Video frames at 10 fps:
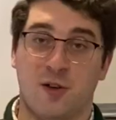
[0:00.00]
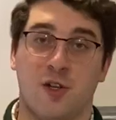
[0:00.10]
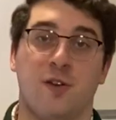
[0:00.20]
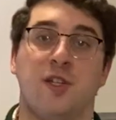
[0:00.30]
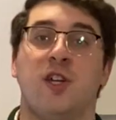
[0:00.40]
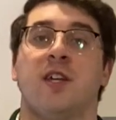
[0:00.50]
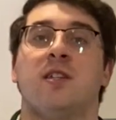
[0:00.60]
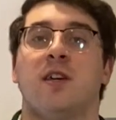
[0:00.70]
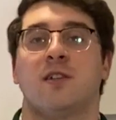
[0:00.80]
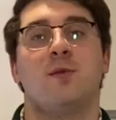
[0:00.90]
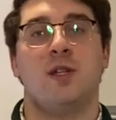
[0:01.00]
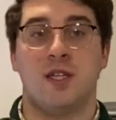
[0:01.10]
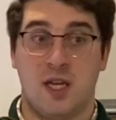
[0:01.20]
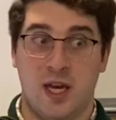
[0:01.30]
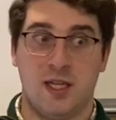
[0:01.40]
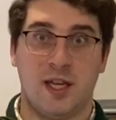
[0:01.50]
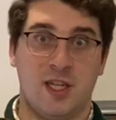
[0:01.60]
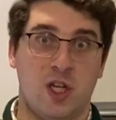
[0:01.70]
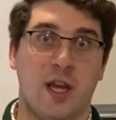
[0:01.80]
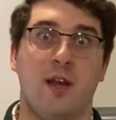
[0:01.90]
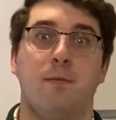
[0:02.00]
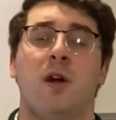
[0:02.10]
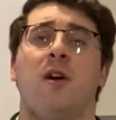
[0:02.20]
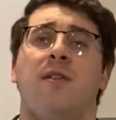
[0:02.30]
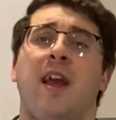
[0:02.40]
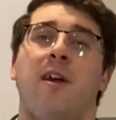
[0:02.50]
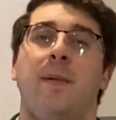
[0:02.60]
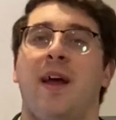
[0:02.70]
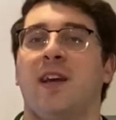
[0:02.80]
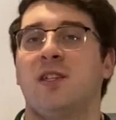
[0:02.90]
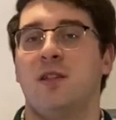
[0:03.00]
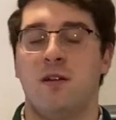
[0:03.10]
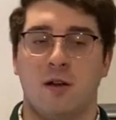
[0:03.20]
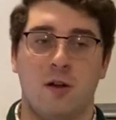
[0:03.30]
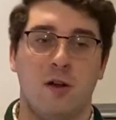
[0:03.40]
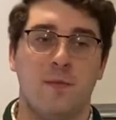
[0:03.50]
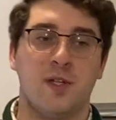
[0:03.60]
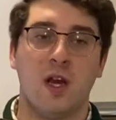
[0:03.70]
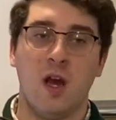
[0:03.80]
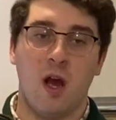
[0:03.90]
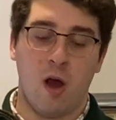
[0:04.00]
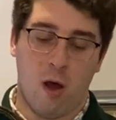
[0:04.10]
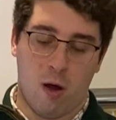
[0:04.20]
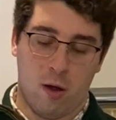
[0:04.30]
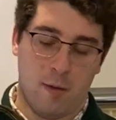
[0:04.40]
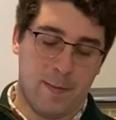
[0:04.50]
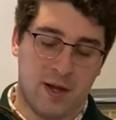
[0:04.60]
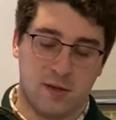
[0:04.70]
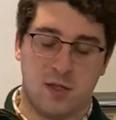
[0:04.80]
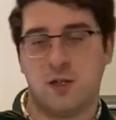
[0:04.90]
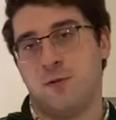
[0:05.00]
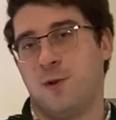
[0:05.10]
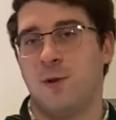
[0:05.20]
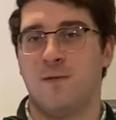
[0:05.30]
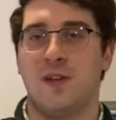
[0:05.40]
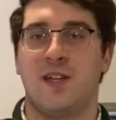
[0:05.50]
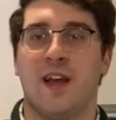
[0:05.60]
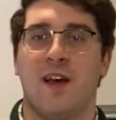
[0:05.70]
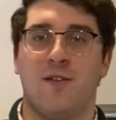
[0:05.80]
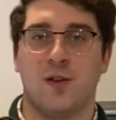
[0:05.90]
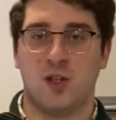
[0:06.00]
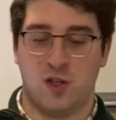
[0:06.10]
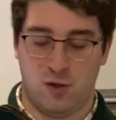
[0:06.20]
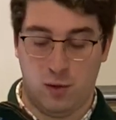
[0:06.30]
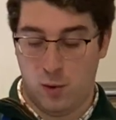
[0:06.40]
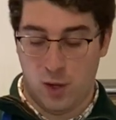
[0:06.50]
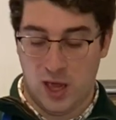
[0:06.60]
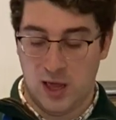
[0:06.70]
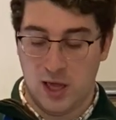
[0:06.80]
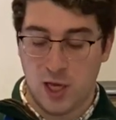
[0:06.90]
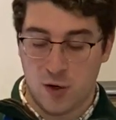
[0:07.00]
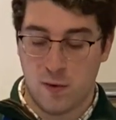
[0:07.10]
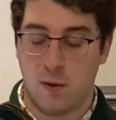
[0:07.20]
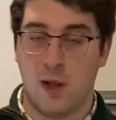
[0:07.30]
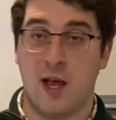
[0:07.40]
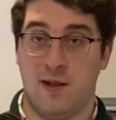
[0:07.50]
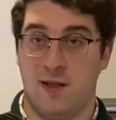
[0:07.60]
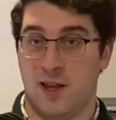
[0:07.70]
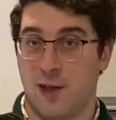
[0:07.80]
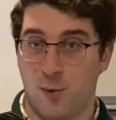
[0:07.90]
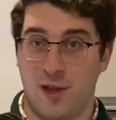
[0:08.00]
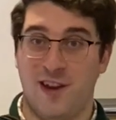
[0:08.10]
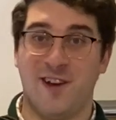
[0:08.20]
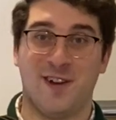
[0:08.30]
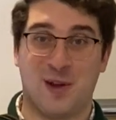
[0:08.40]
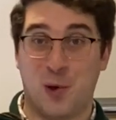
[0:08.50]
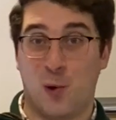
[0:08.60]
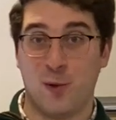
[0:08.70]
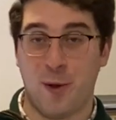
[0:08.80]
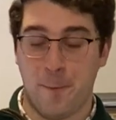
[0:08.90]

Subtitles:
Sure, it's chicken stock, so it does taste like chicken, but the aromatics, the herbs, all meld so beautifully together into literal liquid gold.